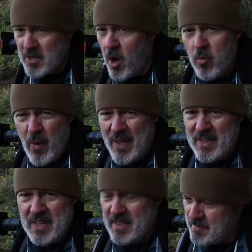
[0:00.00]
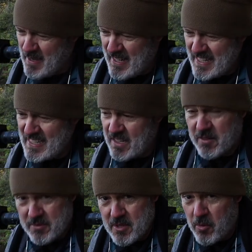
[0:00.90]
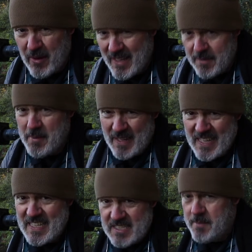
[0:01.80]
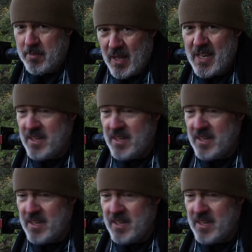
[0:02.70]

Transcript: no wind. It'd be an easy blend